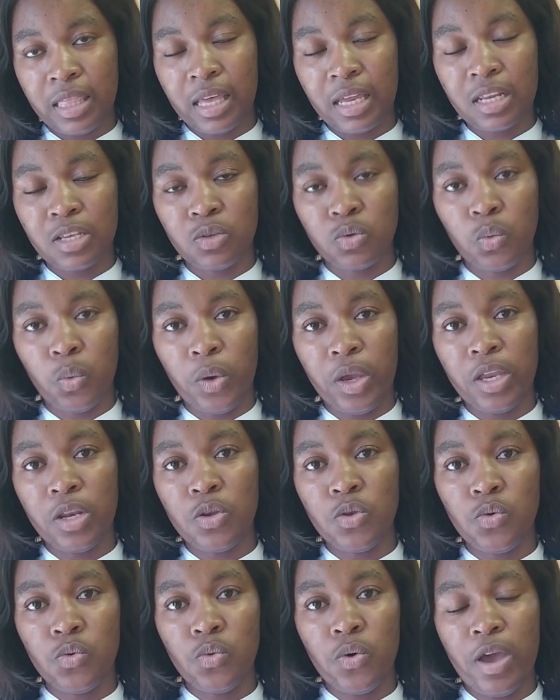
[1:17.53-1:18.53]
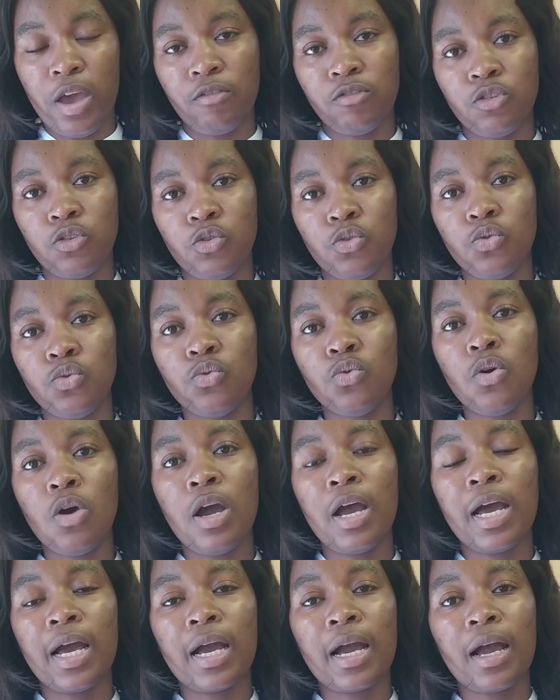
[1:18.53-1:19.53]
That is when you have to
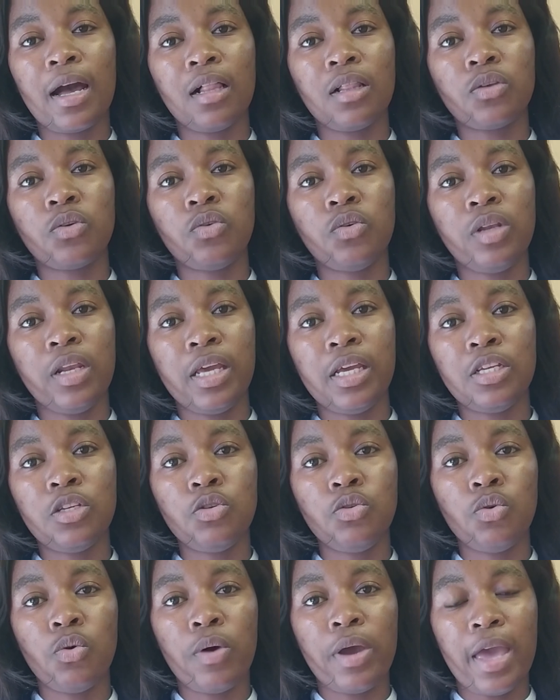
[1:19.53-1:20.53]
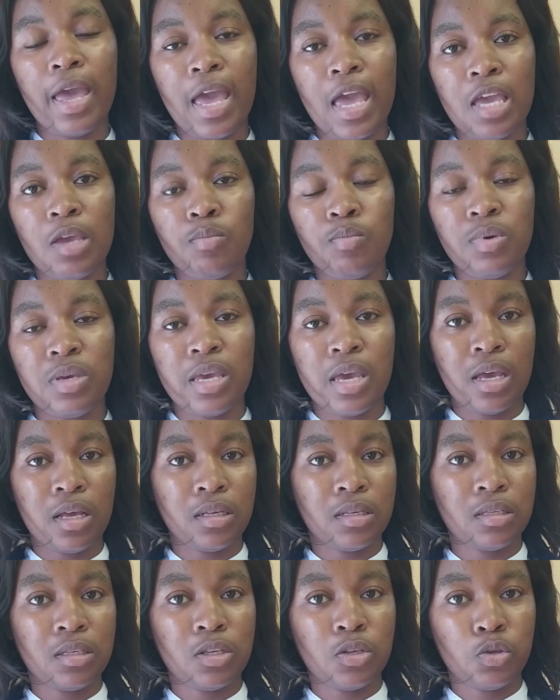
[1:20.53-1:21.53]
calculate your
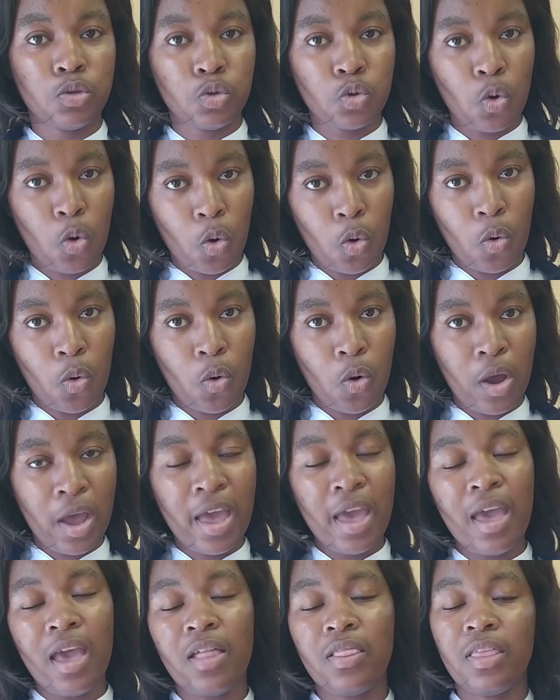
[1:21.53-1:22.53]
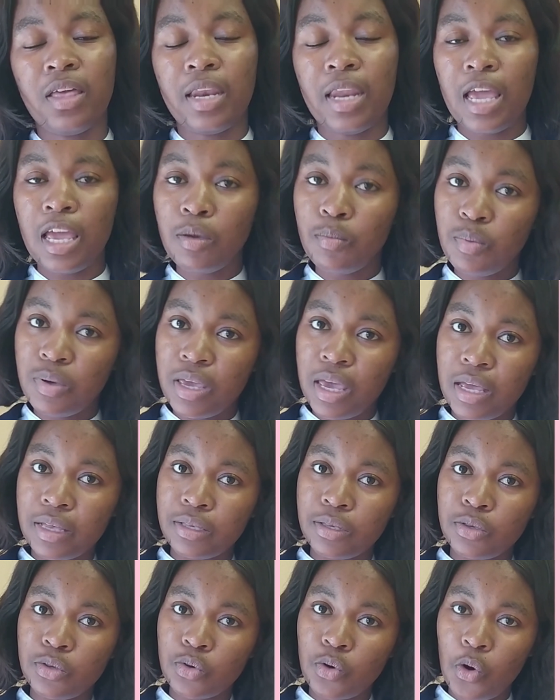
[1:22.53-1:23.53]
APS score. And then
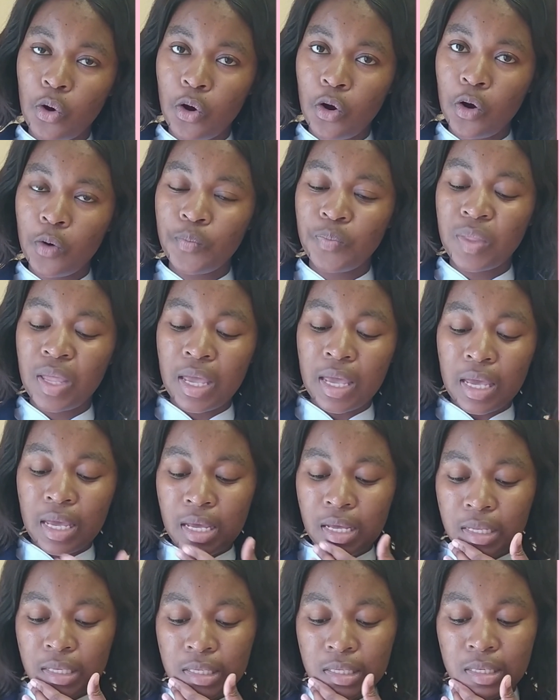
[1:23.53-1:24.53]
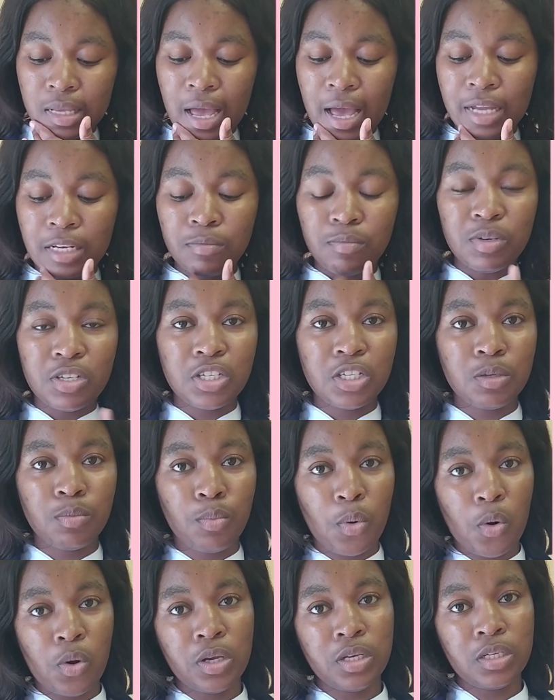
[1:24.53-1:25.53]
APS score is
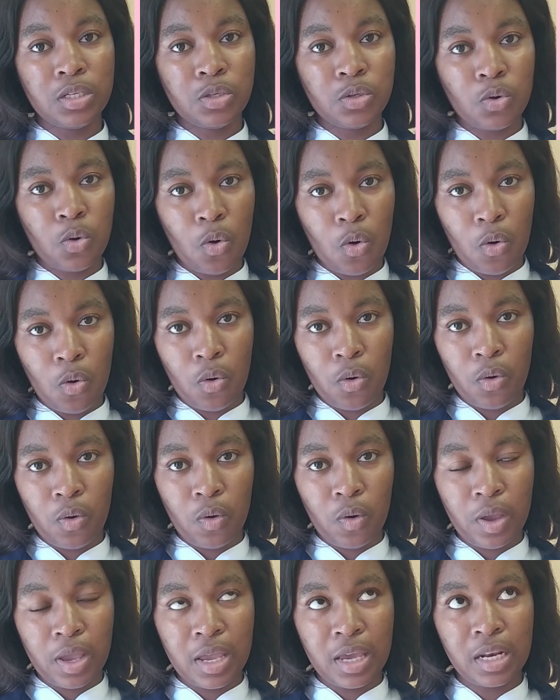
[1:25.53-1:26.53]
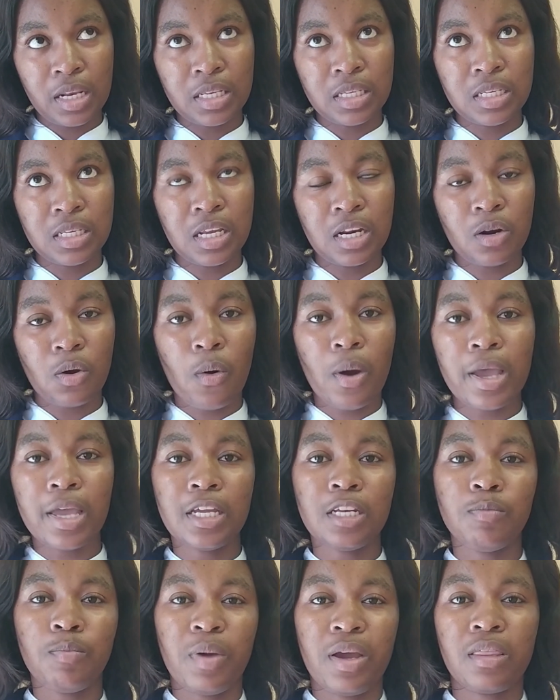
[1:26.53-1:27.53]
admission point score. It is
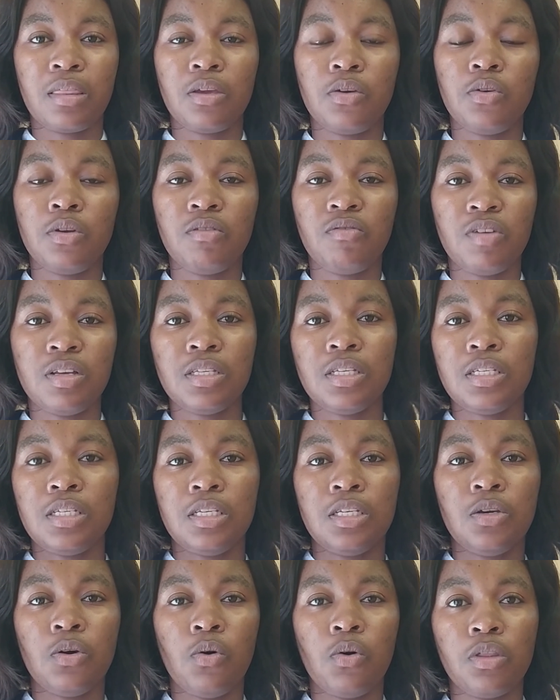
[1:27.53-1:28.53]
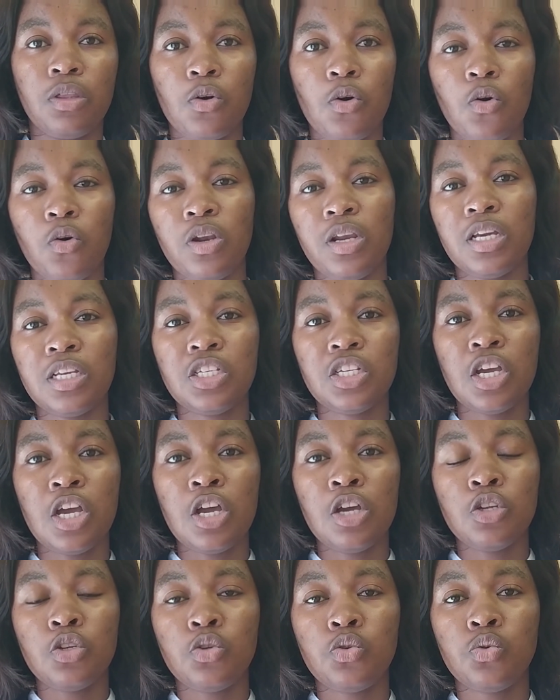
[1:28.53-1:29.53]
required by the university or the college
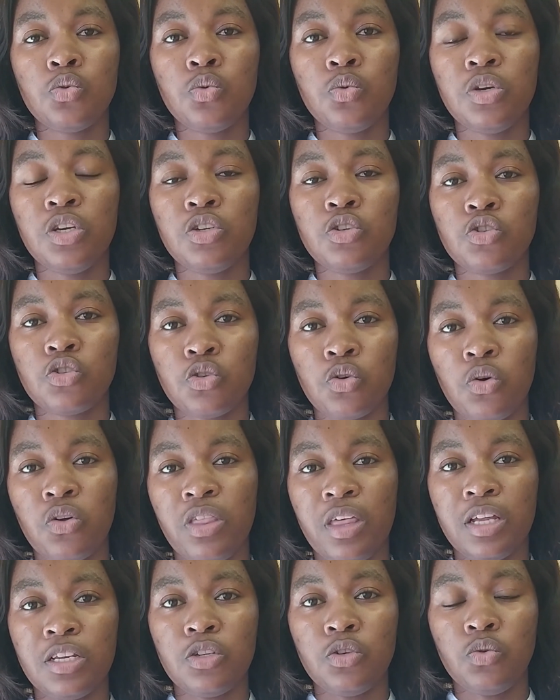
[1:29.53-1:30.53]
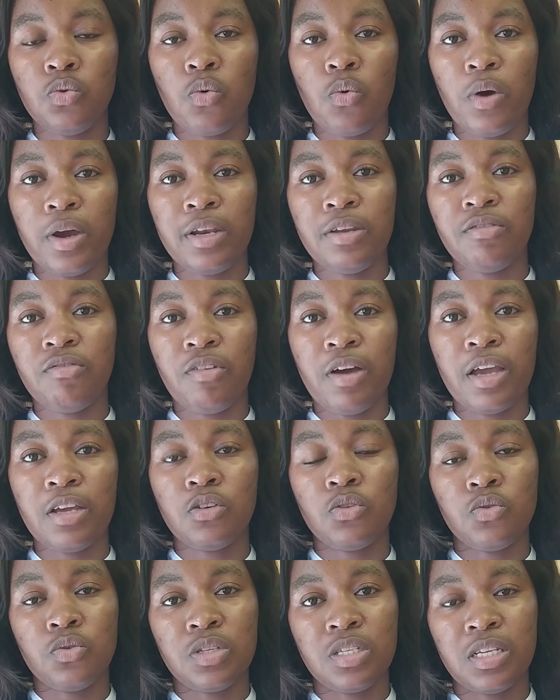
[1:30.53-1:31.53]
to ensure that you
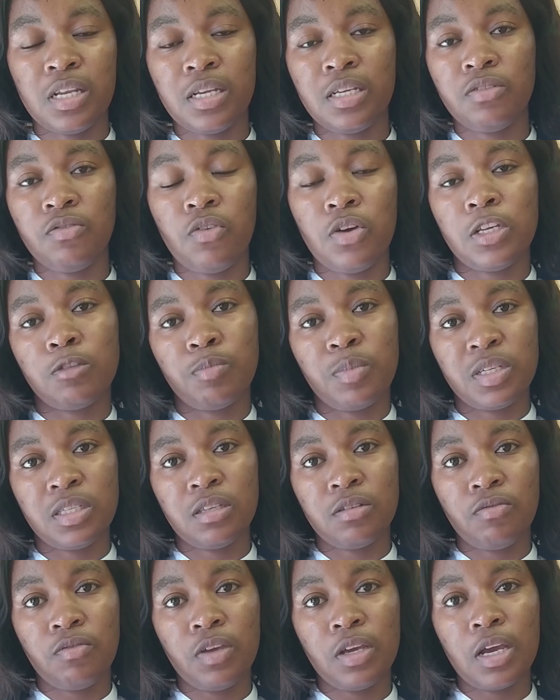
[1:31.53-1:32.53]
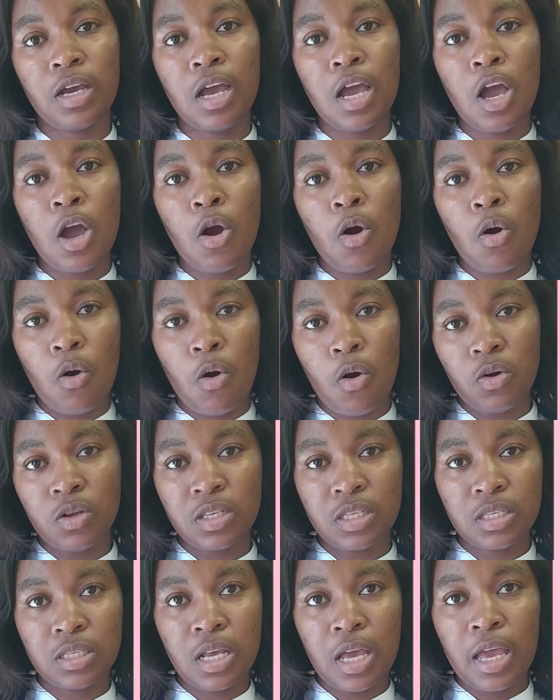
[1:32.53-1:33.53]
qualify to study for a specific
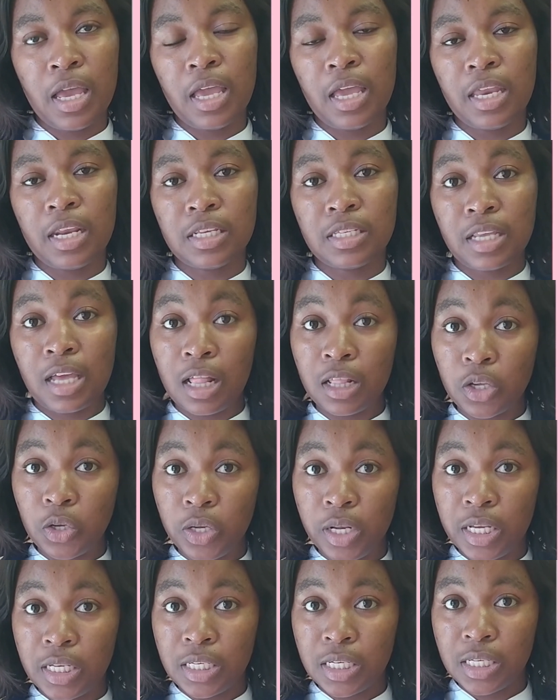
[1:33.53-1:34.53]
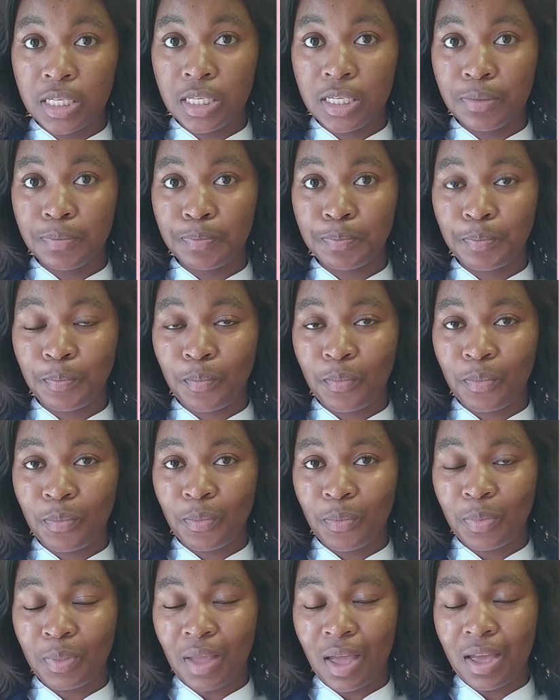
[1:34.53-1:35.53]
course. It is calculated
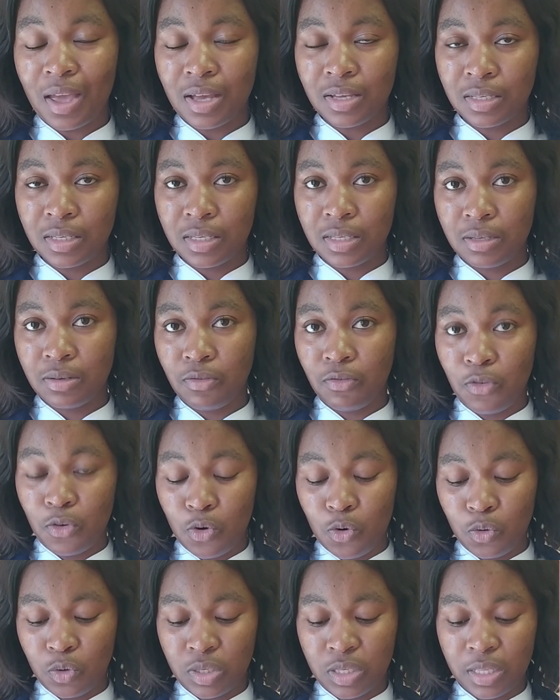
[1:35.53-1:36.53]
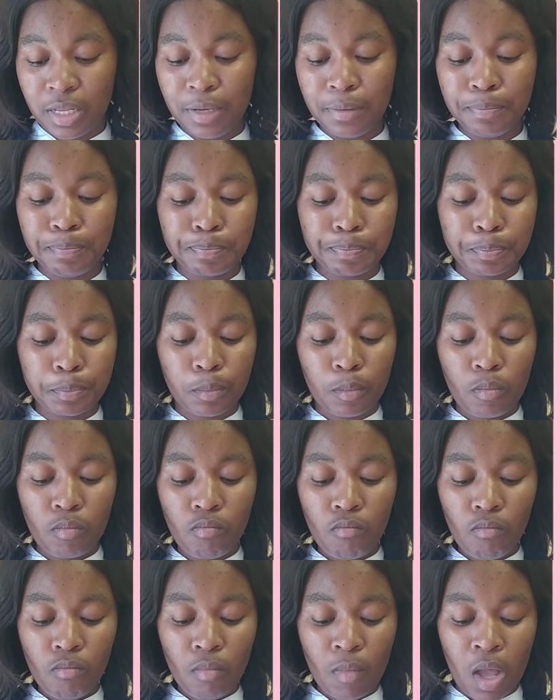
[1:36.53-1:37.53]
as follows.
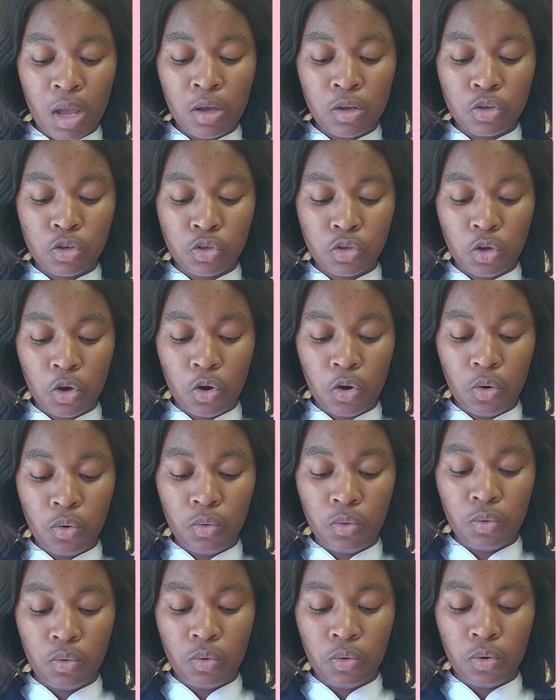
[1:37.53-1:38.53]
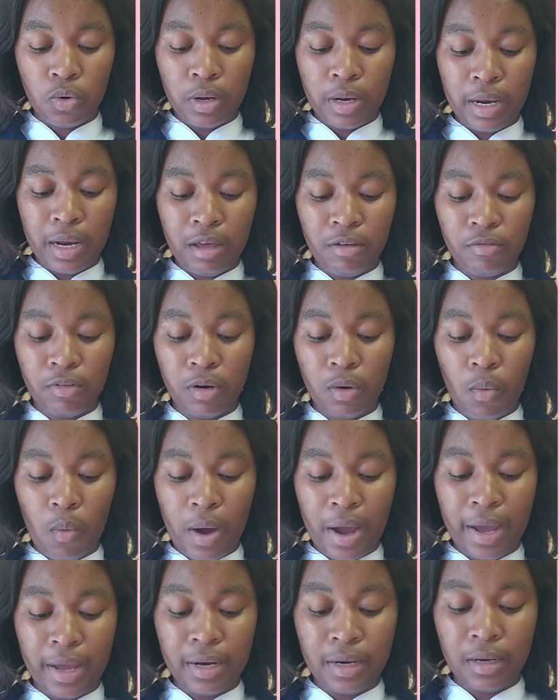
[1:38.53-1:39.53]
So
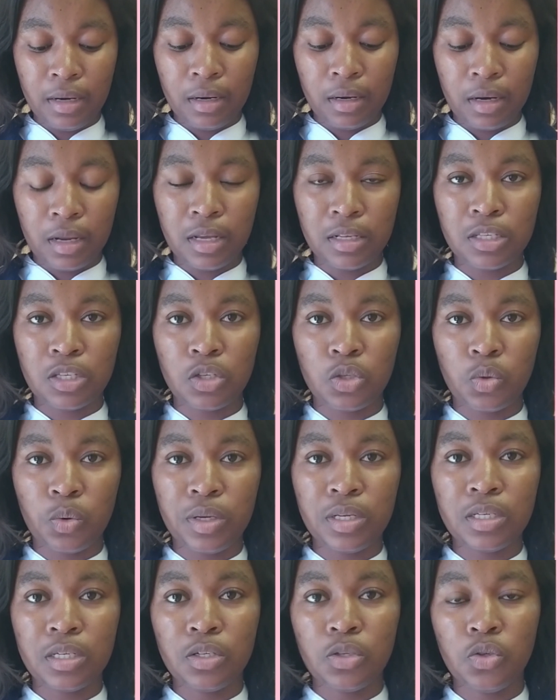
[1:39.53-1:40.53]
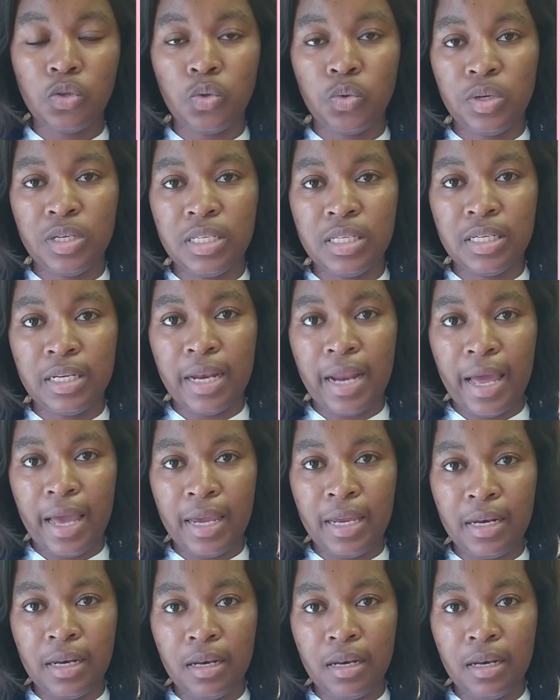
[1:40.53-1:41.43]
level 1, it's 20 to